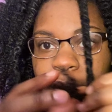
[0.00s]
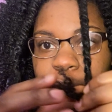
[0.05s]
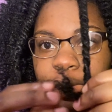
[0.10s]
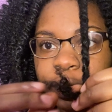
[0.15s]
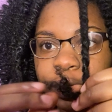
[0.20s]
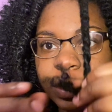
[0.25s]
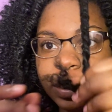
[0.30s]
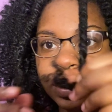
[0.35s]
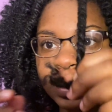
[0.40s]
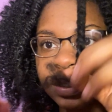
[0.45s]

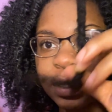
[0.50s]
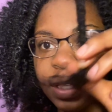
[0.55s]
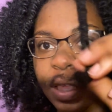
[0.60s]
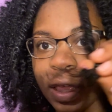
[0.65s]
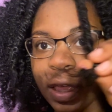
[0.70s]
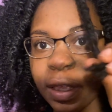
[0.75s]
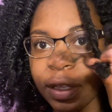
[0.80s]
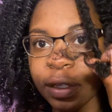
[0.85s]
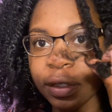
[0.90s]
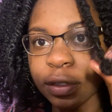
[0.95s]
These
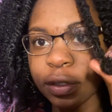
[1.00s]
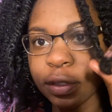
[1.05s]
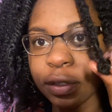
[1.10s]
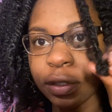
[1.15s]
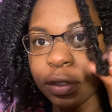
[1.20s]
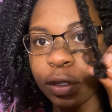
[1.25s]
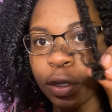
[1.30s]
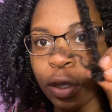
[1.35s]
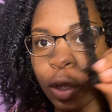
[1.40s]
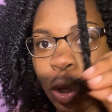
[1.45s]

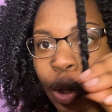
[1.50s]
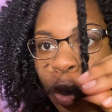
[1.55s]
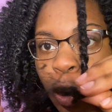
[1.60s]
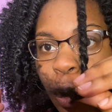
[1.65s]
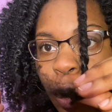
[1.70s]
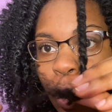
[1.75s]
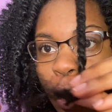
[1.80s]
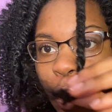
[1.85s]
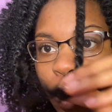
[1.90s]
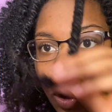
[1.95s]
ends
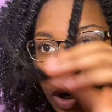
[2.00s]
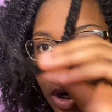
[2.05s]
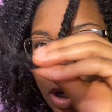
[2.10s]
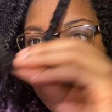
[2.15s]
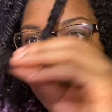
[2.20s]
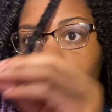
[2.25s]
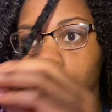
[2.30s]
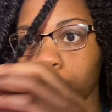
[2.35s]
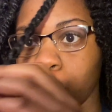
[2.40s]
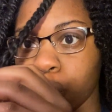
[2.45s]
are a
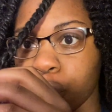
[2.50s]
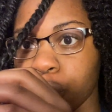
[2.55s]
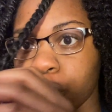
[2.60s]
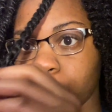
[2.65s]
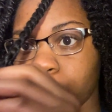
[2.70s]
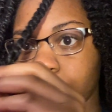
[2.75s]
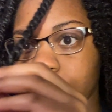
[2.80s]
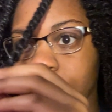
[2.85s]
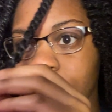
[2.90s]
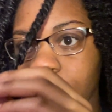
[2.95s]
looser
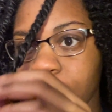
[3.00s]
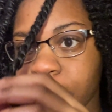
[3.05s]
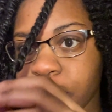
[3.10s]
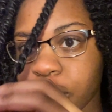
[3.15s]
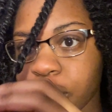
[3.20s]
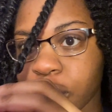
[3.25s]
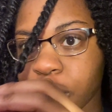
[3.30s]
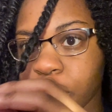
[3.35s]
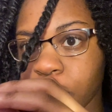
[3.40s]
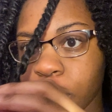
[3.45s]

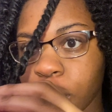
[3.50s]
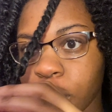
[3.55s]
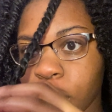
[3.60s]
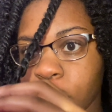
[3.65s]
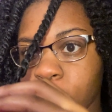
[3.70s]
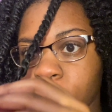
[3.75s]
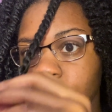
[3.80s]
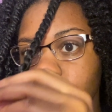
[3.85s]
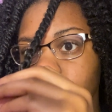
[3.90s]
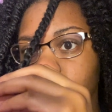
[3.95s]
texture
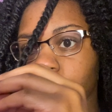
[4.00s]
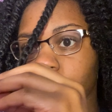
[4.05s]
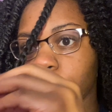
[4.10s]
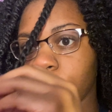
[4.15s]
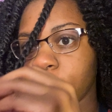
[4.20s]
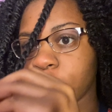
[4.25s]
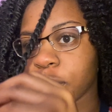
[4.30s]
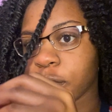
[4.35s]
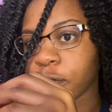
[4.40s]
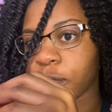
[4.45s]
than the
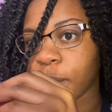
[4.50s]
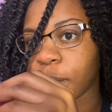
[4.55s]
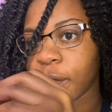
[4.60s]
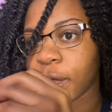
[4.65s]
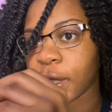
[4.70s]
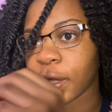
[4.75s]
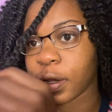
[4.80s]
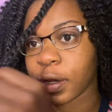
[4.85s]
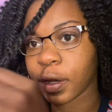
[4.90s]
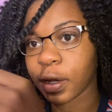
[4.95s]
rest of my
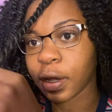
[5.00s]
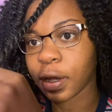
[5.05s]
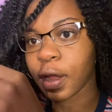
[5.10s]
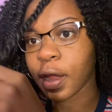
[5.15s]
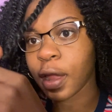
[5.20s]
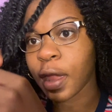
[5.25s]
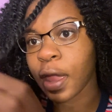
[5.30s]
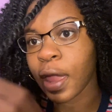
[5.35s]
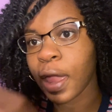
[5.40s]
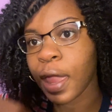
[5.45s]
hair,
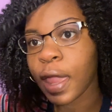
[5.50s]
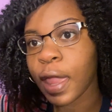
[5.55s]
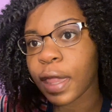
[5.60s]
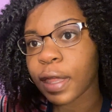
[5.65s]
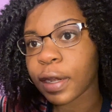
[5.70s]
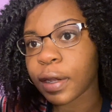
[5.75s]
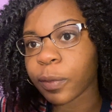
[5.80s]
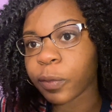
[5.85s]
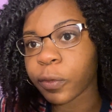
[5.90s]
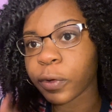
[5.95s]
and
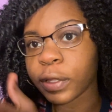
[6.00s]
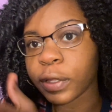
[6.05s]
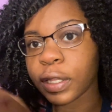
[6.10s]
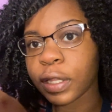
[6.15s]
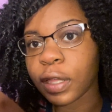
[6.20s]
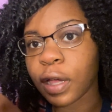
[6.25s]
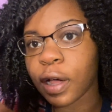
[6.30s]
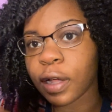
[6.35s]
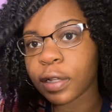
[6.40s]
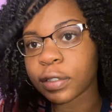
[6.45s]
I'm really
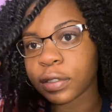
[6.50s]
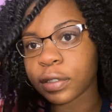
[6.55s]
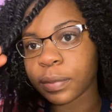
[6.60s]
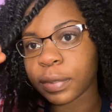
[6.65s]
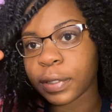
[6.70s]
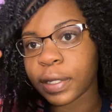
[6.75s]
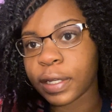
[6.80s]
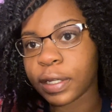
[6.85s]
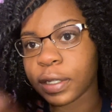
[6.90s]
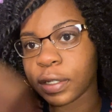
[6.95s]

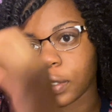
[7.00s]
contemplating